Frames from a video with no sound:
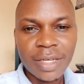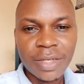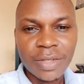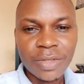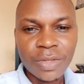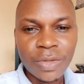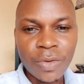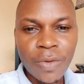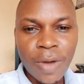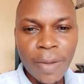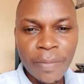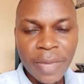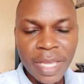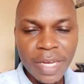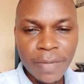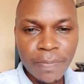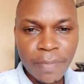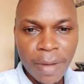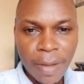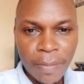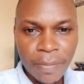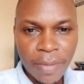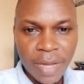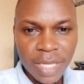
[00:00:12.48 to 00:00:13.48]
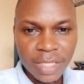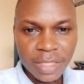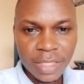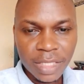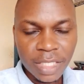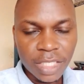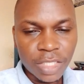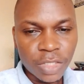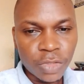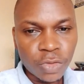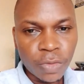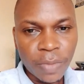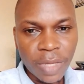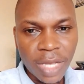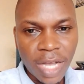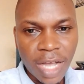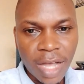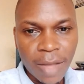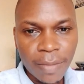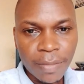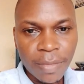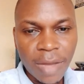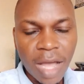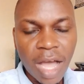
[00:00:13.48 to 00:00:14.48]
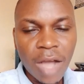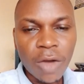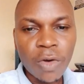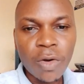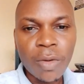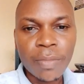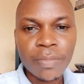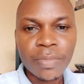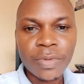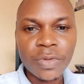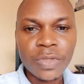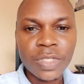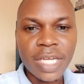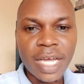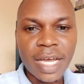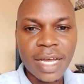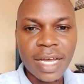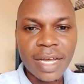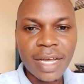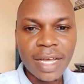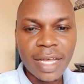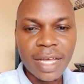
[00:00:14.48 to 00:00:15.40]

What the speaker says: your main purpose is to become a computer